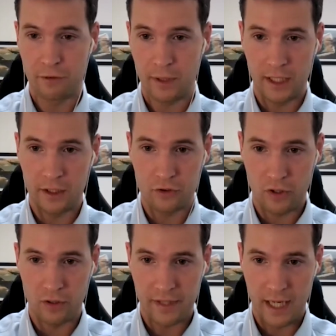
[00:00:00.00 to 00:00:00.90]
from gaining
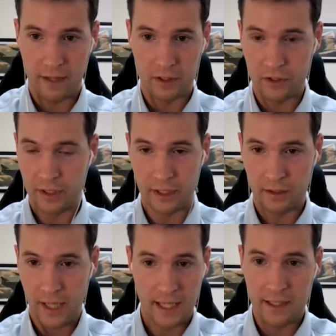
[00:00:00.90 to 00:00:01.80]
control of the air and doing
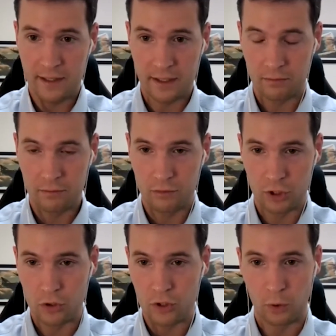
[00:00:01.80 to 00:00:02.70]
anything
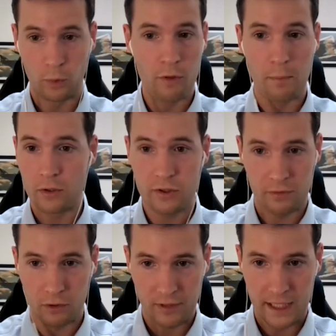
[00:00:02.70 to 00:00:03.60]
usable with most
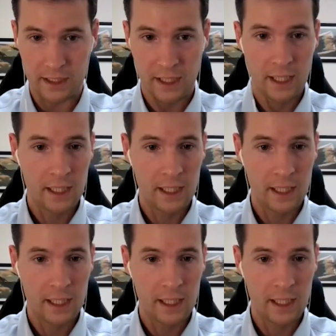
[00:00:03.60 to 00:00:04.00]
of your fleet.